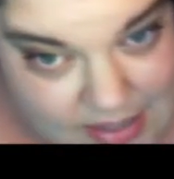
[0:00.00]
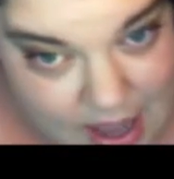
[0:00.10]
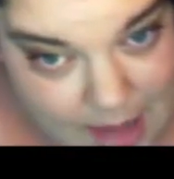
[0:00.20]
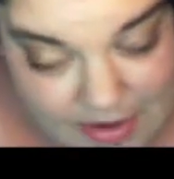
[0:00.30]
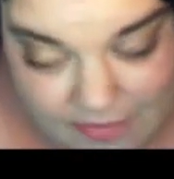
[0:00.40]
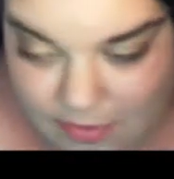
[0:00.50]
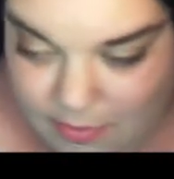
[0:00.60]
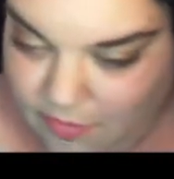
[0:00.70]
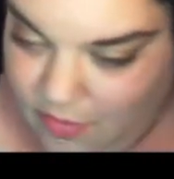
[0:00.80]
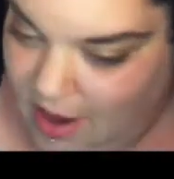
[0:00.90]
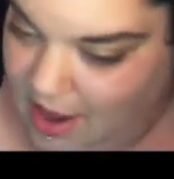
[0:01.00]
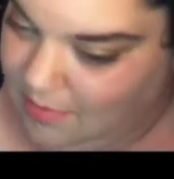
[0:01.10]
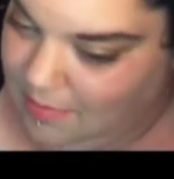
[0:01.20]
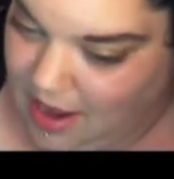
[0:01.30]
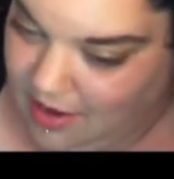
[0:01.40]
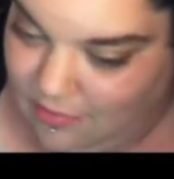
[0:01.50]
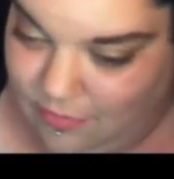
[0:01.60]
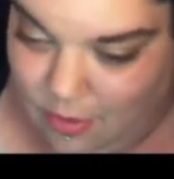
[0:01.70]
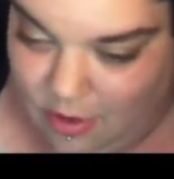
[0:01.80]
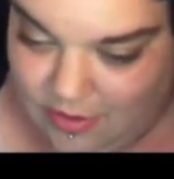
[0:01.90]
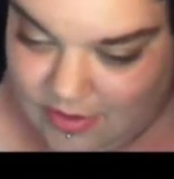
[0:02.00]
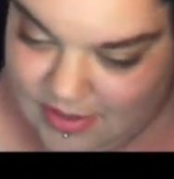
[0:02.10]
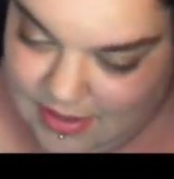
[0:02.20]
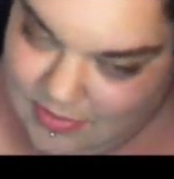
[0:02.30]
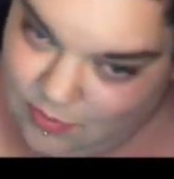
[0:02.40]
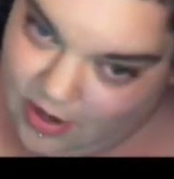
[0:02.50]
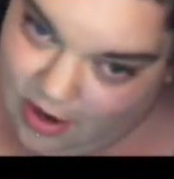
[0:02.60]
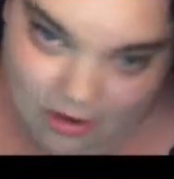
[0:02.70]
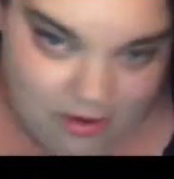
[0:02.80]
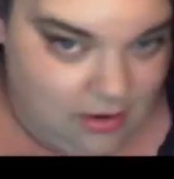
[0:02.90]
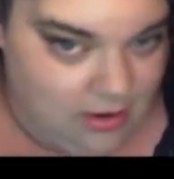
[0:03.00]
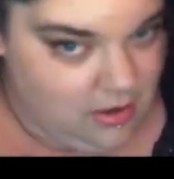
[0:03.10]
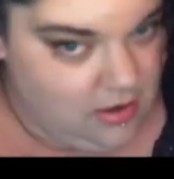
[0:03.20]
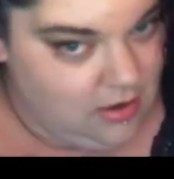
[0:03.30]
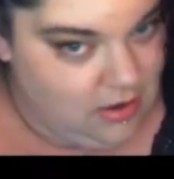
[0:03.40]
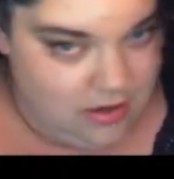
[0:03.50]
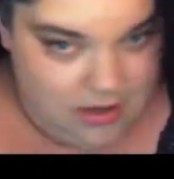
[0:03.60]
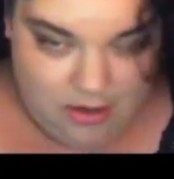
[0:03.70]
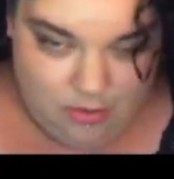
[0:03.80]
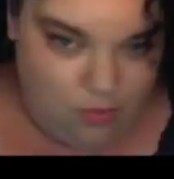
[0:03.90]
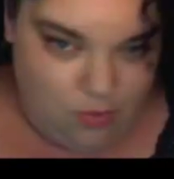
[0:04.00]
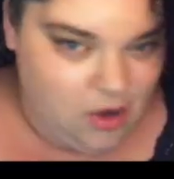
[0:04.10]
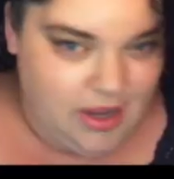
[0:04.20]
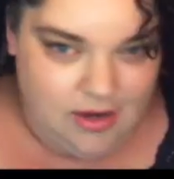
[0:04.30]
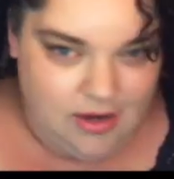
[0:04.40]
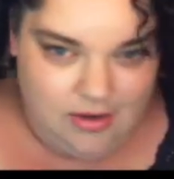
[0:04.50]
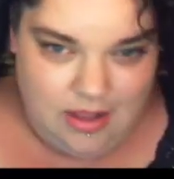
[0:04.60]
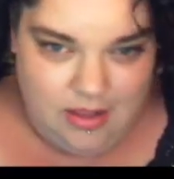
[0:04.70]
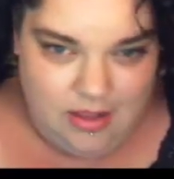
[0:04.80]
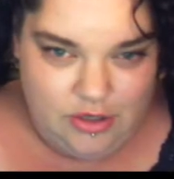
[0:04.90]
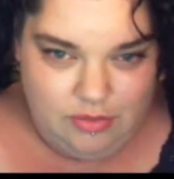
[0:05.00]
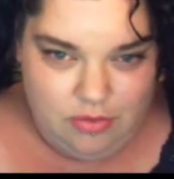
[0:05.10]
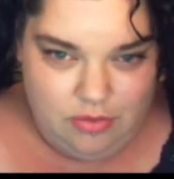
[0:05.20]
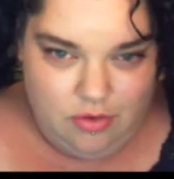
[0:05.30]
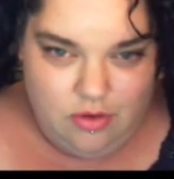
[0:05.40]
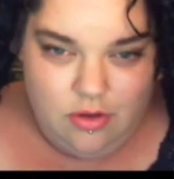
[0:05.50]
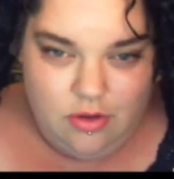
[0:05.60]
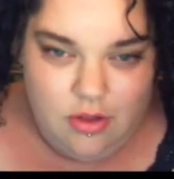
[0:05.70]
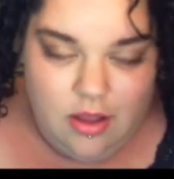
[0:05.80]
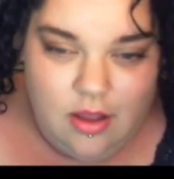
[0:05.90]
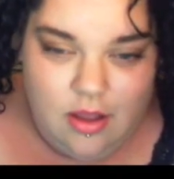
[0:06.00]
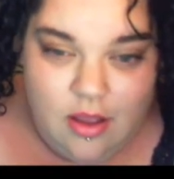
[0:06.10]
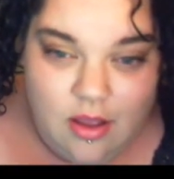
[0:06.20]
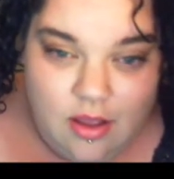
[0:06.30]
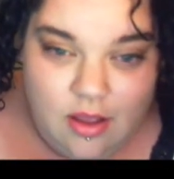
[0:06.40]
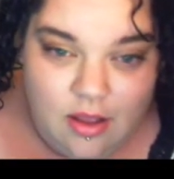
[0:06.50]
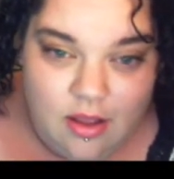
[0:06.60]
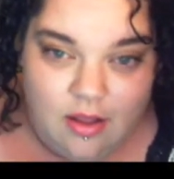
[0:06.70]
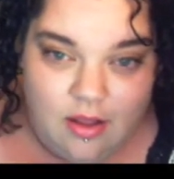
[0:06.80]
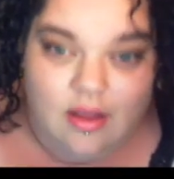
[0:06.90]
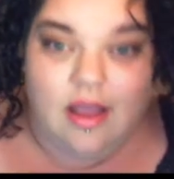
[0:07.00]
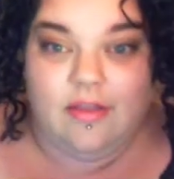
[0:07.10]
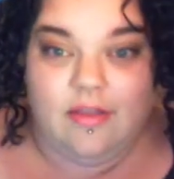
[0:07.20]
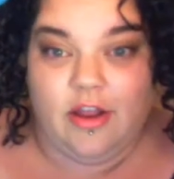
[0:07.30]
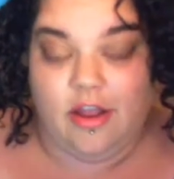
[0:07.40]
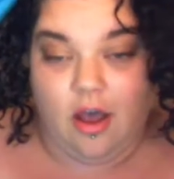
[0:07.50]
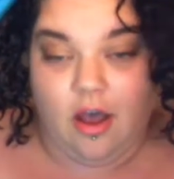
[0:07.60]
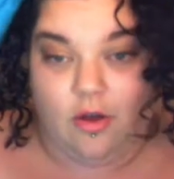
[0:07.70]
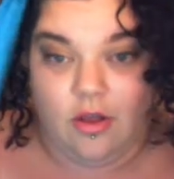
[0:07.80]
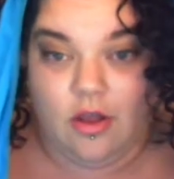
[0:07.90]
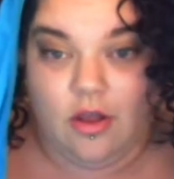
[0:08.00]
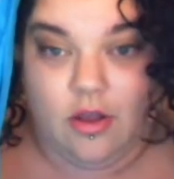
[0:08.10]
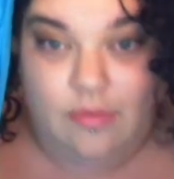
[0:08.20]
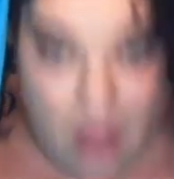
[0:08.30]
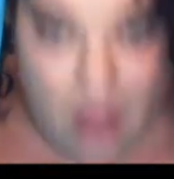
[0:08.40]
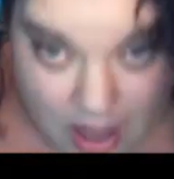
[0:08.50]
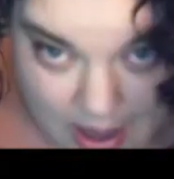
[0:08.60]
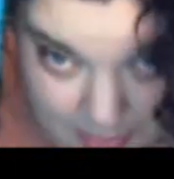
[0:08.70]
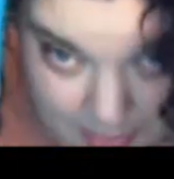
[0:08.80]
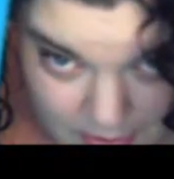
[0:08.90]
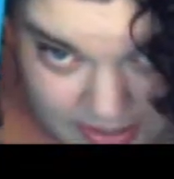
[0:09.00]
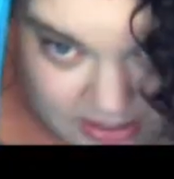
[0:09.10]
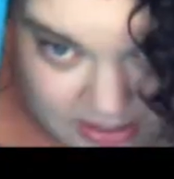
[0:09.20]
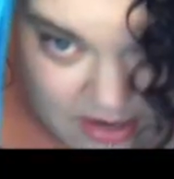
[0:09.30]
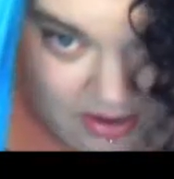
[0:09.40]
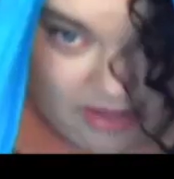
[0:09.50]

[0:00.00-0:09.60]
high. But if you move your head back and forth, it seems weird it'll work it and then you just pull and there you go high ponytail it